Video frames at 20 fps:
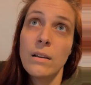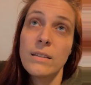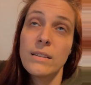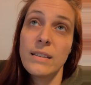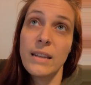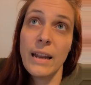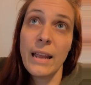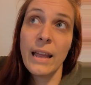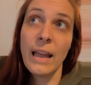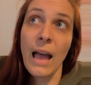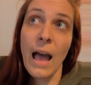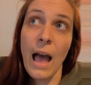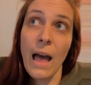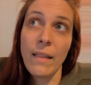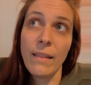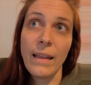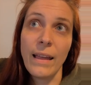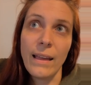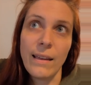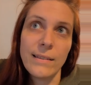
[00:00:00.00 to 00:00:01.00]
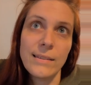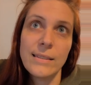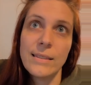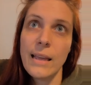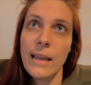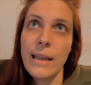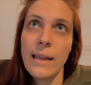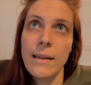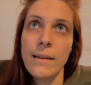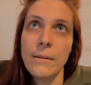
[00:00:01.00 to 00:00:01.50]
Sitting, like,
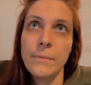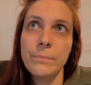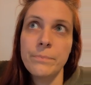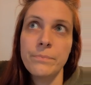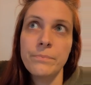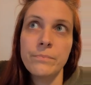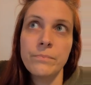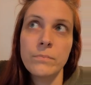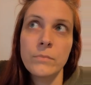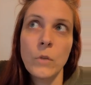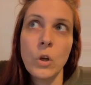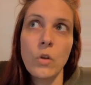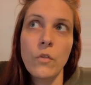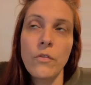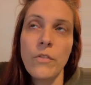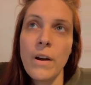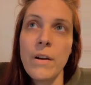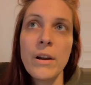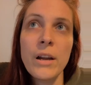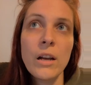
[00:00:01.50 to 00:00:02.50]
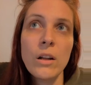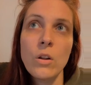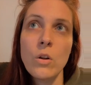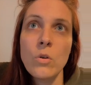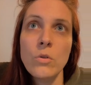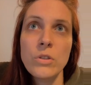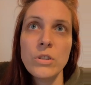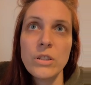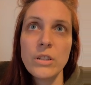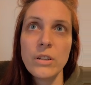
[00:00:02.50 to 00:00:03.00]
say, very
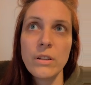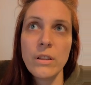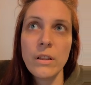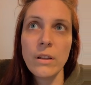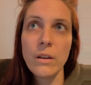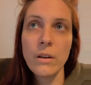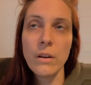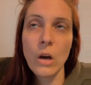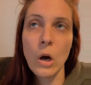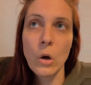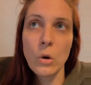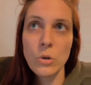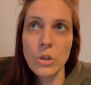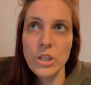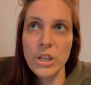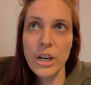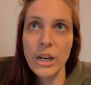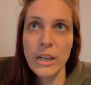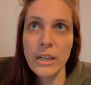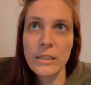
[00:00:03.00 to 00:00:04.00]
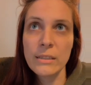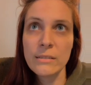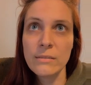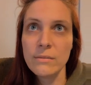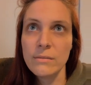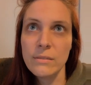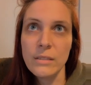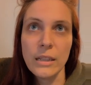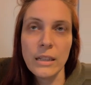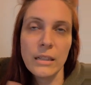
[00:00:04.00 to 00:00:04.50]
close to the
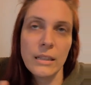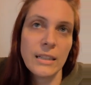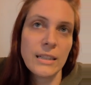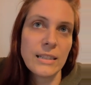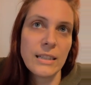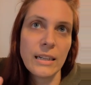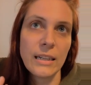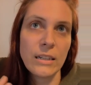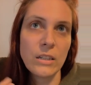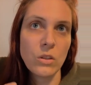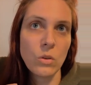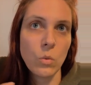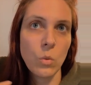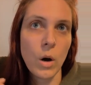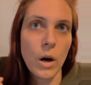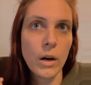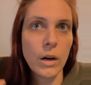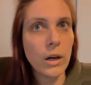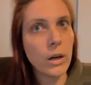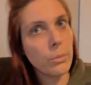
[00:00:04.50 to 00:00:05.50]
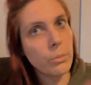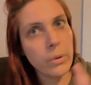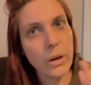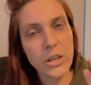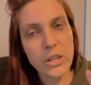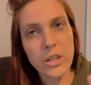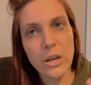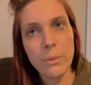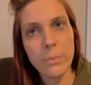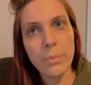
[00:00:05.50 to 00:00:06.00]
ocean and listening to the water
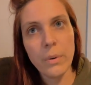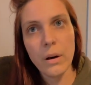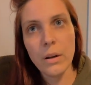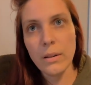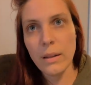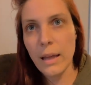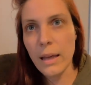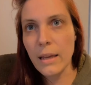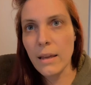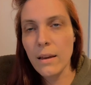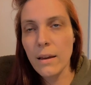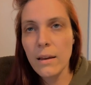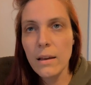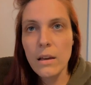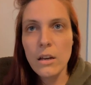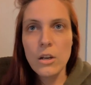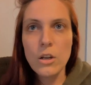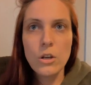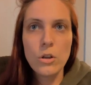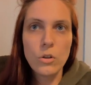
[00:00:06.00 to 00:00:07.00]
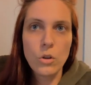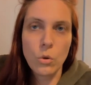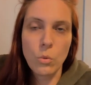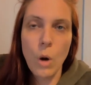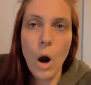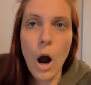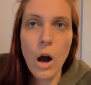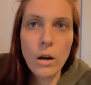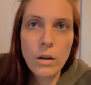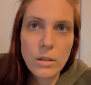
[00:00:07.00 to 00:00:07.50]
brush up on, like, the
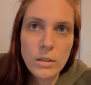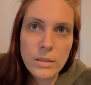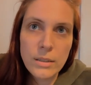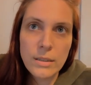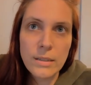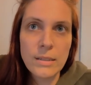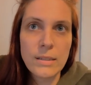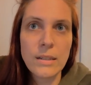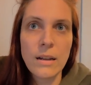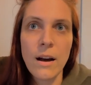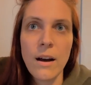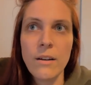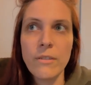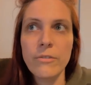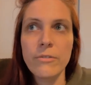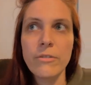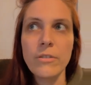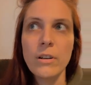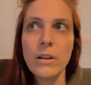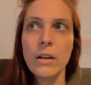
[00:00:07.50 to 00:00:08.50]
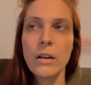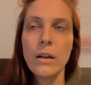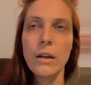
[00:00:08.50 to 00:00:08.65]
rocks and stuff.